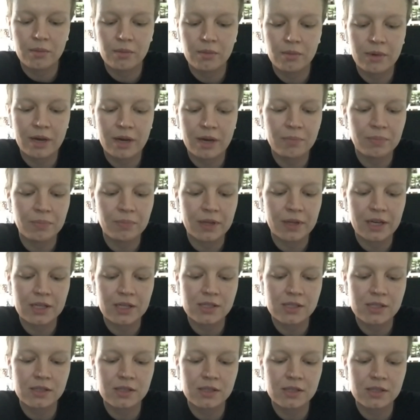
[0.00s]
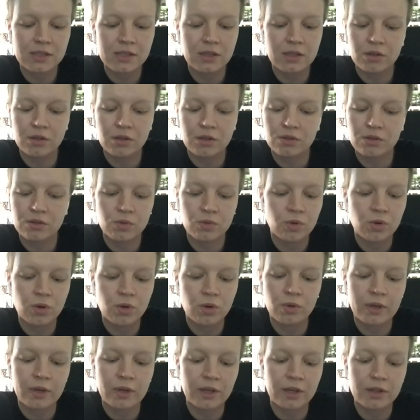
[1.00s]
in my place and to
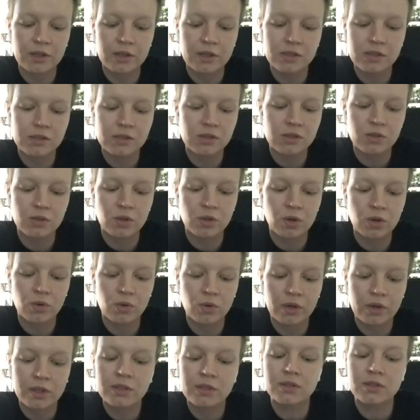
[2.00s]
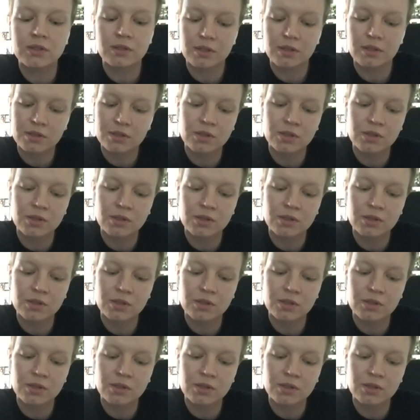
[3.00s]
grow like this no it's